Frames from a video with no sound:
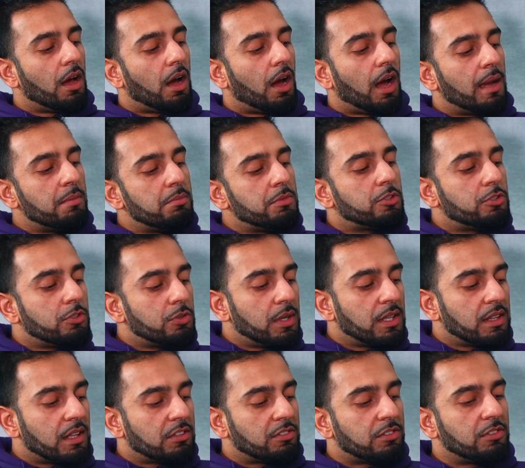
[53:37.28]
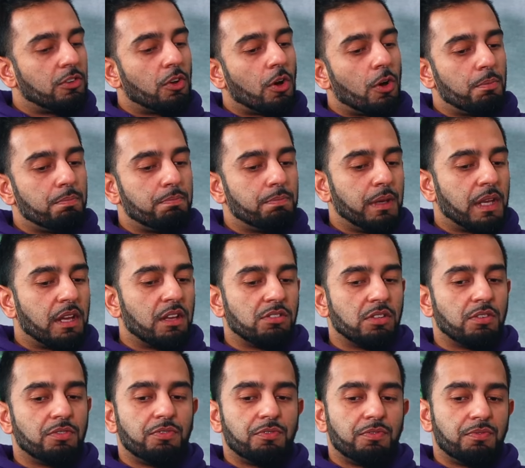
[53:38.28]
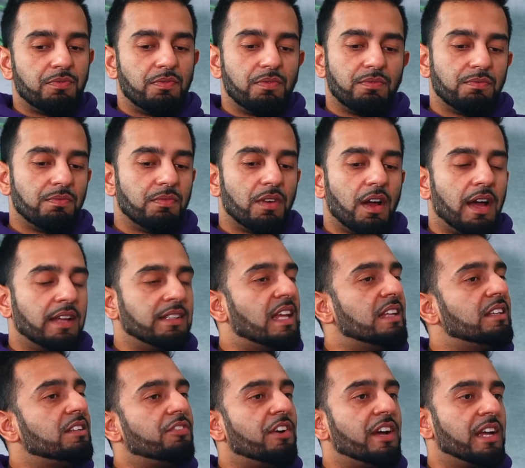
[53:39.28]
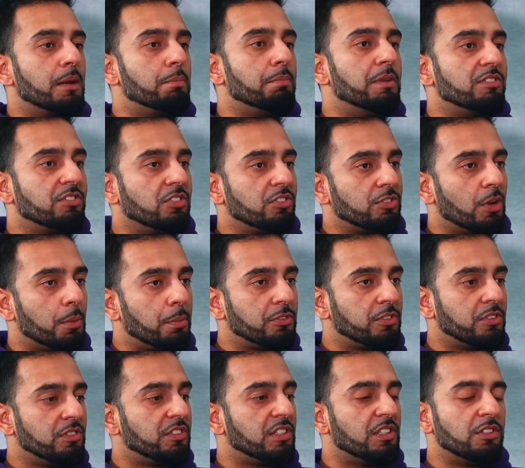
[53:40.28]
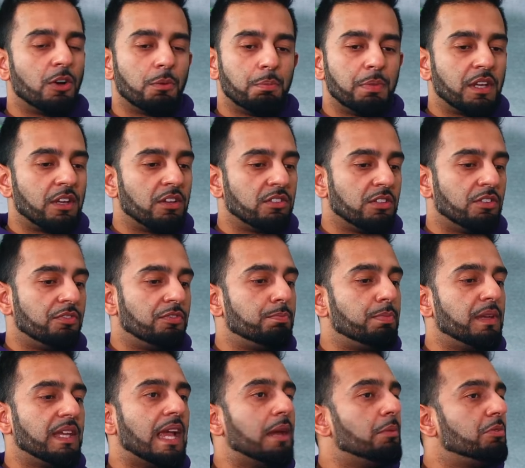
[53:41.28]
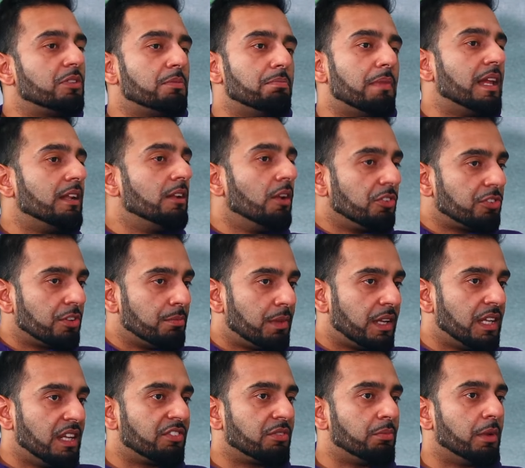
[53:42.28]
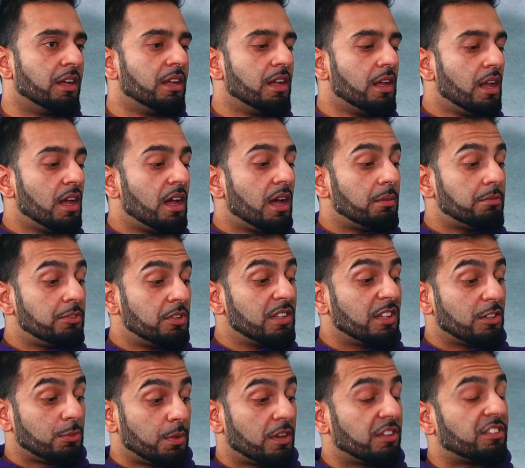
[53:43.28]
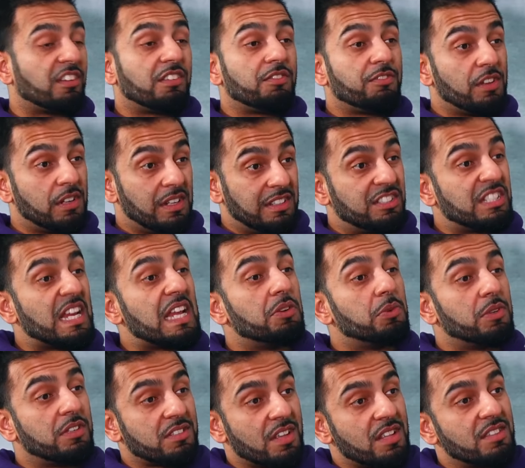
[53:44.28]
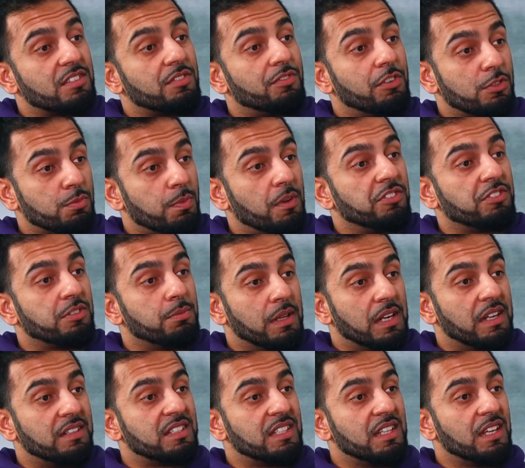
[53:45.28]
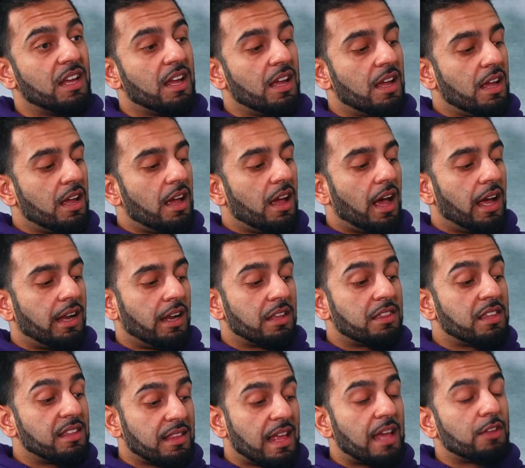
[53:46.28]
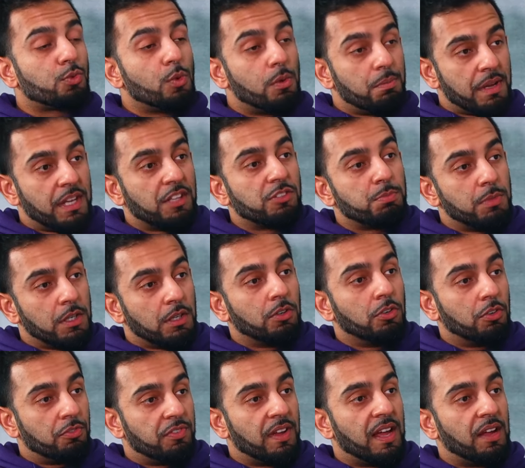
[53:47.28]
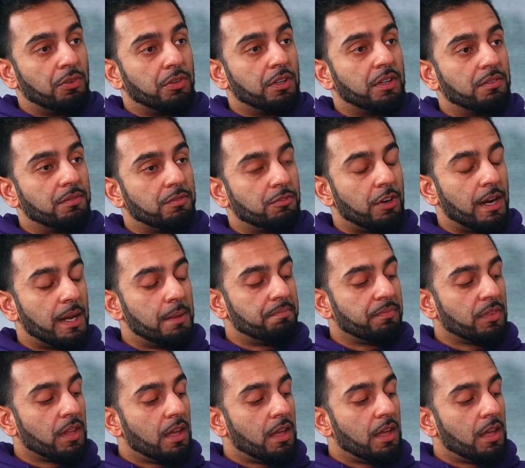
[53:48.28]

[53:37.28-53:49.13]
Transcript: I'm doing this not because of identifying a business opportunity, not because of being able to make lots of money from it. Yes. I'm doing this because I feel a genuine sense of responsibility and I think that's what makes me a good founder, right?